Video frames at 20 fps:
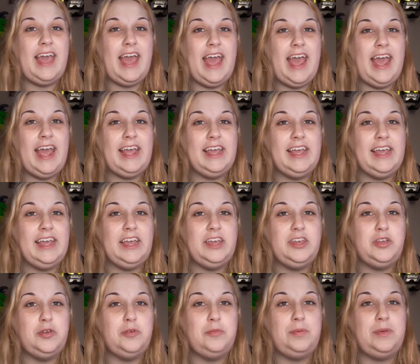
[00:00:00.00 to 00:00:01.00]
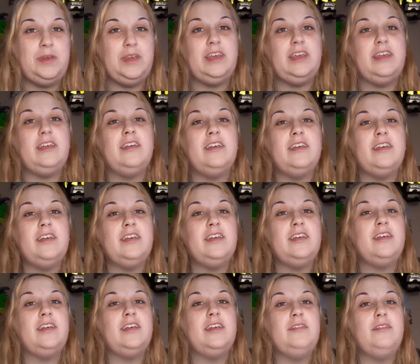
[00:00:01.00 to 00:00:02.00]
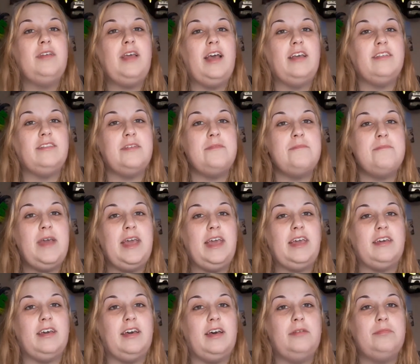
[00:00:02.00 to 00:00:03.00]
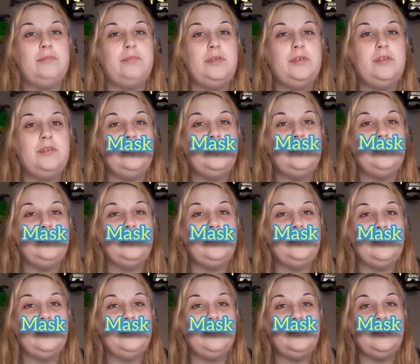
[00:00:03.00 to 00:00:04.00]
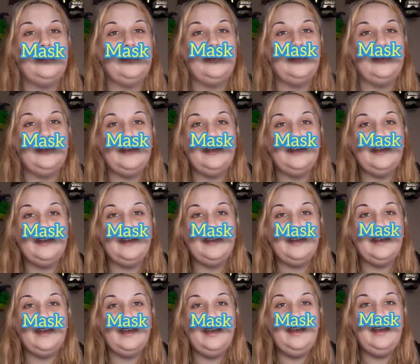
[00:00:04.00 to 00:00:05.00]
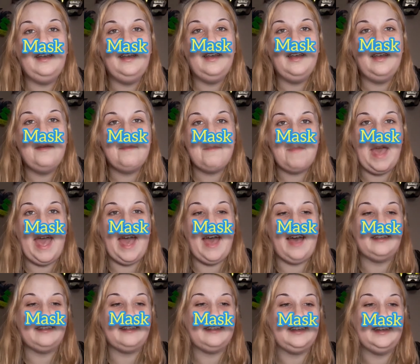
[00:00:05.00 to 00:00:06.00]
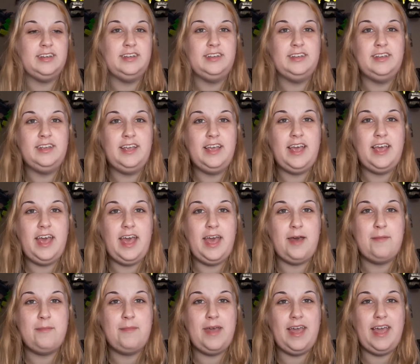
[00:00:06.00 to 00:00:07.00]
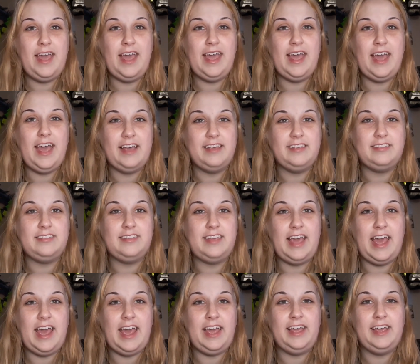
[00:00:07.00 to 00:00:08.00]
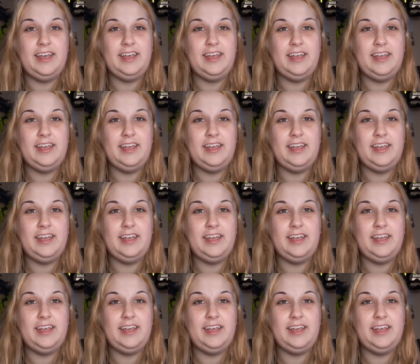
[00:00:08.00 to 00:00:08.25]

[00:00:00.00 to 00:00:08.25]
K E U P. As in makeup. Okay. Mask. M A S K.